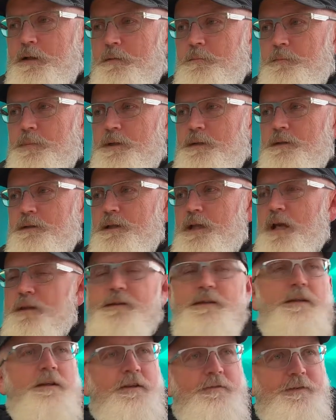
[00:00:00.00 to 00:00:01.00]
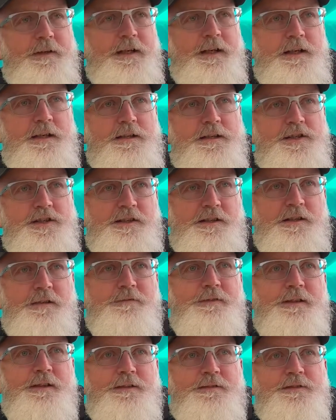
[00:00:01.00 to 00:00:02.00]
but nothing of any
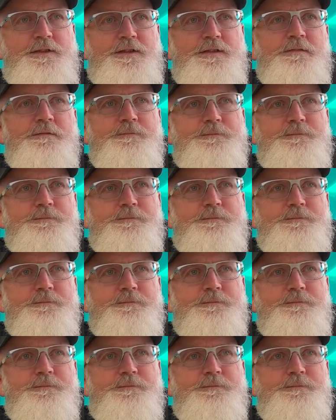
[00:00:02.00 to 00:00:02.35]
significance.